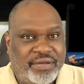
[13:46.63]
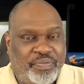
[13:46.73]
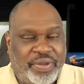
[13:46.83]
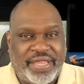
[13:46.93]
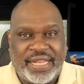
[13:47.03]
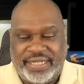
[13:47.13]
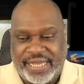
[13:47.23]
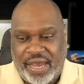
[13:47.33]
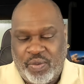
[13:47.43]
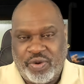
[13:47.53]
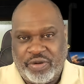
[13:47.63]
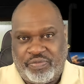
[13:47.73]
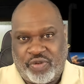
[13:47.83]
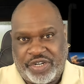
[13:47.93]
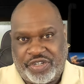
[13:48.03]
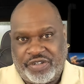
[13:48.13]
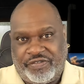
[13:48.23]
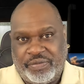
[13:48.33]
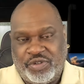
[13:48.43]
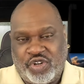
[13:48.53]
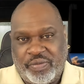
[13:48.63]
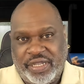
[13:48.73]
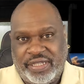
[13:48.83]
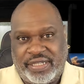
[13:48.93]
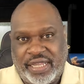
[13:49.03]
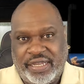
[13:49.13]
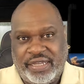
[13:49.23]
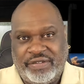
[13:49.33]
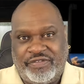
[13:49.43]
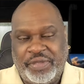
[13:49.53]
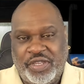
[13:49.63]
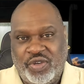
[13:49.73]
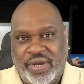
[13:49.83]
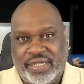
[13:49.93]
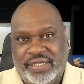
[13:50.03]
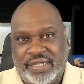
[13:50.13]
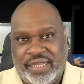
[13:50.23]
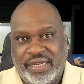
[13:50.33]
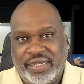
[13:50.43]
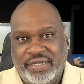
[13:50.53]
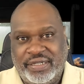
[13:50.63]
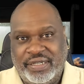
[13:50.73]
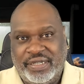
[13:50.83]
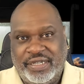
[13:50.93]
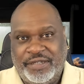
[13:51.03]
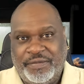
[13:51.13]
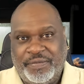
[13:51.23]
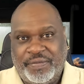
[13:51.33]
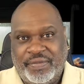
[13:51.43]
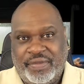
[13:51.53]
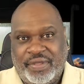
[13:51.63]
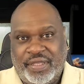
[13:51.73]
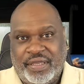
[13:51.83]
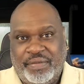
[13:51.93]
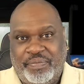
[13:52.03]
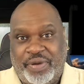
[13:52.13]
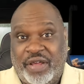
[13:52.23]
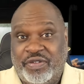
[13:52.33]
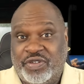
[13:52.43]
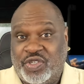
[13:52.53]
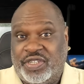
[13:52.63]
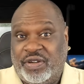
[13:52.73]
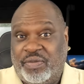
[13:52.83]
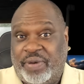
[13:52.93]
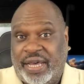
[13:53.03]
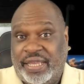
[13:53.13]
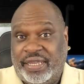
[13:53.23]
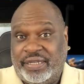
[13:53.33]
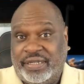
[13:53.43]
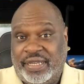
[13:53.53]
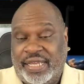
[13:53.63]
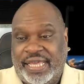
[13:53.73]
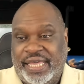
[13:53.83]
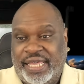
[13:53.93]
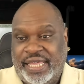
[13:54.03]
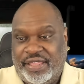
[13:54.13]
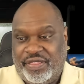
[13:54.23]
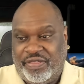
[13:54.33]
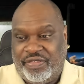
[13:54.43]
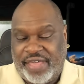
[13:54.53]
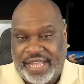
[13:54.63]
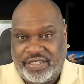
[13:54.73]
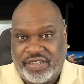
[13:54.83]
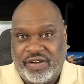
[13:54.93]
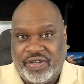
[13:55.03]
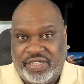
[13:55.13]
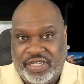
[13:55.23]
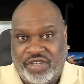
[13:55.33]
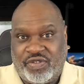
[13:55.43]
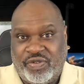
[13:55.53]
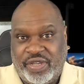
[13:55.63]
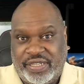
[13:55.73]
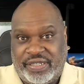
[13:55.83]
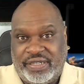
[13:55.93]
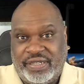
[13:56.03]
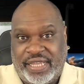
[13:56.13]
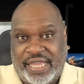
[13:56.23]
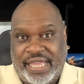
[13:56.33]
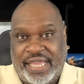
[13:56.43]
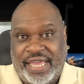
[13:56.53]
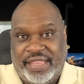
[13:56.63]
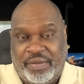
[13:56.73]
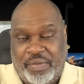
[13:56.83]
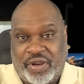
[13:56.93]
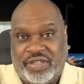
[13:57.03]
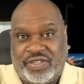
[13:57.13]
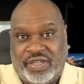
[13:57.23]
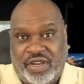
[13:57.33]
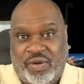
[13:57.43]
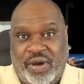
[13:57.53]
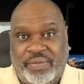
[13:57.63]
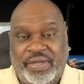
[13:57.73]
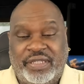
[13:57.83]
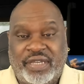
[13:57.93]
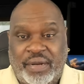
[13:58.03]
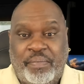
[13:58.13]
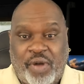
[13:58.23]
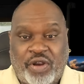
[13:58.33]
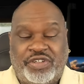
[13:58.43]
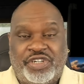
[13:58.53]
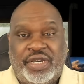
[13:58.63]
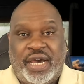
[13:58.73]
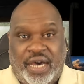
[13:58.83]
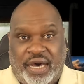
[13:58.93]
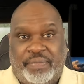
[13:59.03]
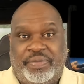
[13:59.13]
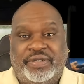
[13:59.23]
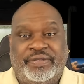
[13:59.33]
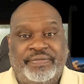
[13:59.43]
But that downward pressure from Germany selling, from the US selling, but others are still buying, that's going to decrease and the market's going to go up. It's going to march up.